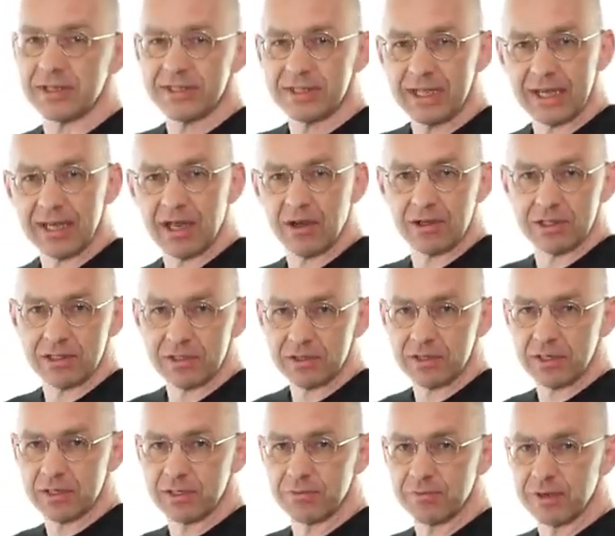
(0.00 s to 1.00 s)
understand how
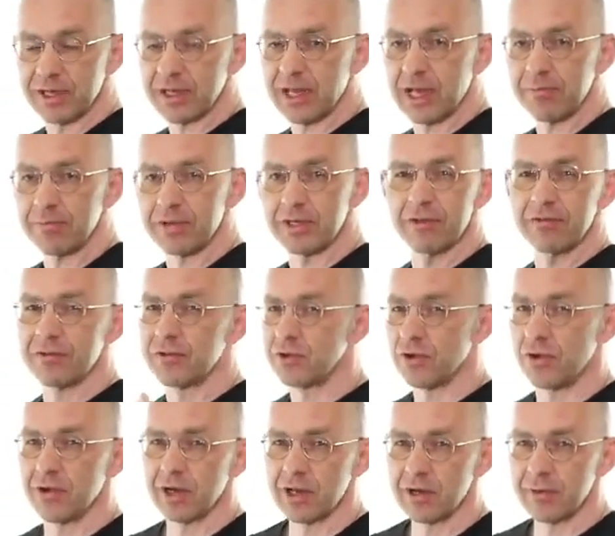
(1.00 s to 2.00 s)
it's built up, and if you
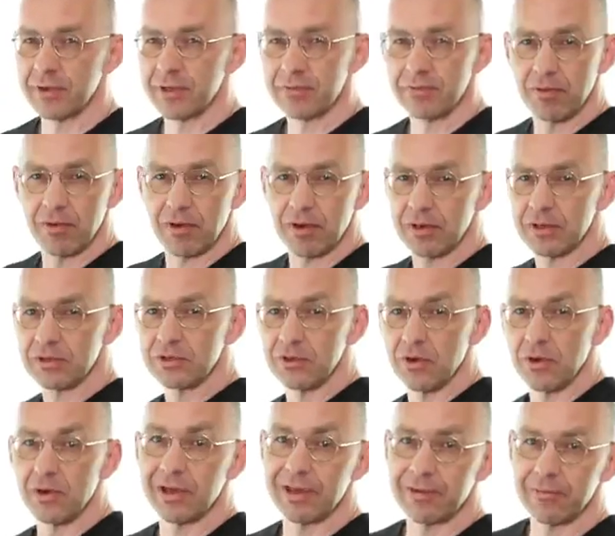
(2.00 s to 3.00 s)
know a little bit more, you
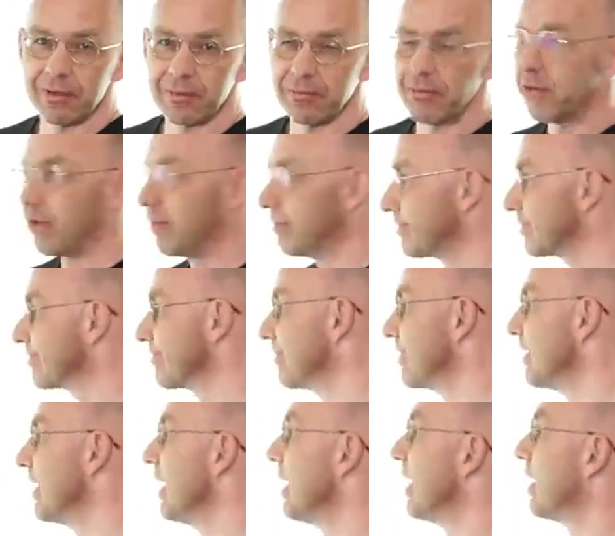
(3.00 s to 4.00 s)
know a little bit more.
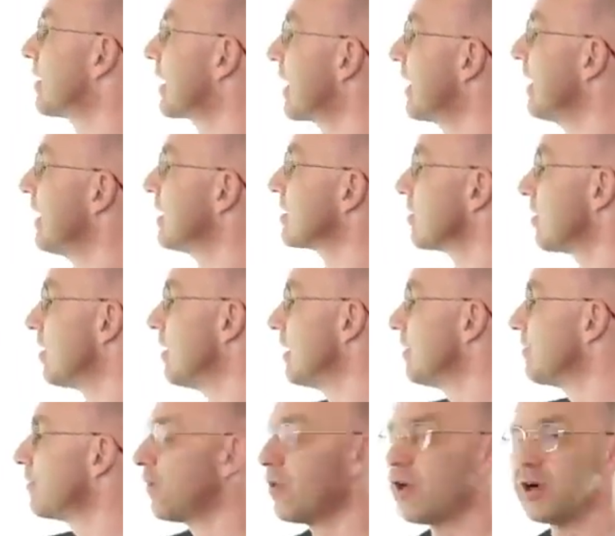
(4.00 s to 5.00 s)
Okay,
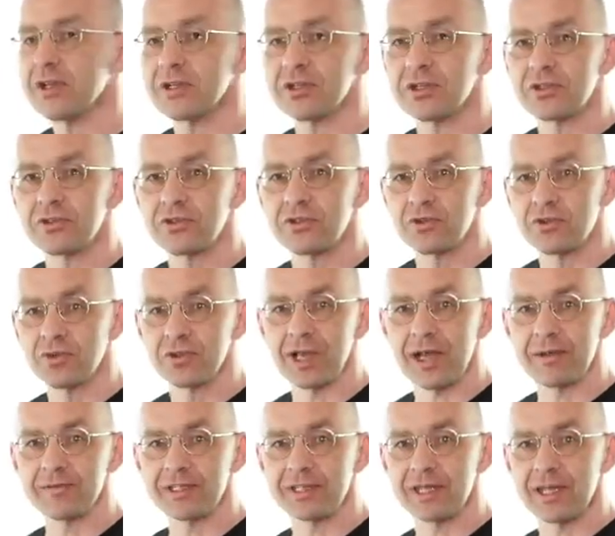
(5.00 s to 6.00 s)
so for 2
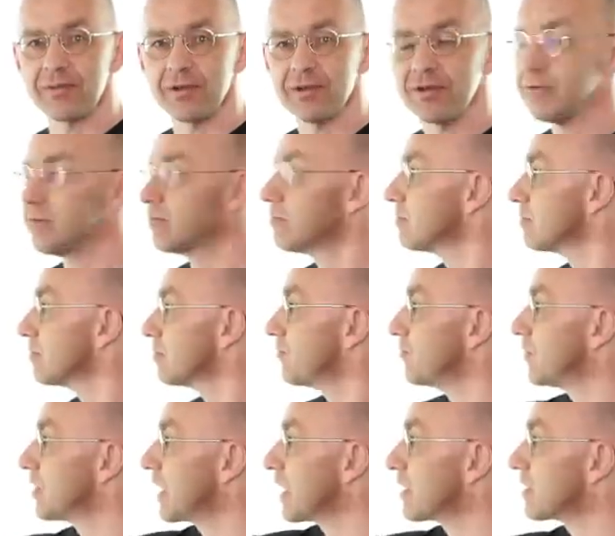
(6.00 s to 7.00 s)
times table,
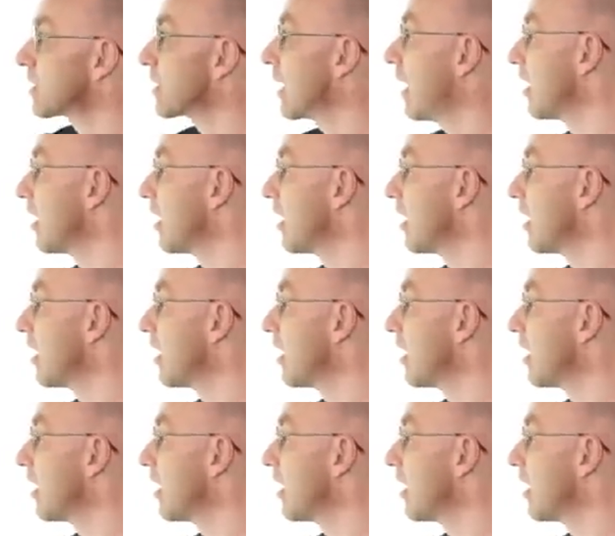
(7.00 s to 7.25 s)
we get the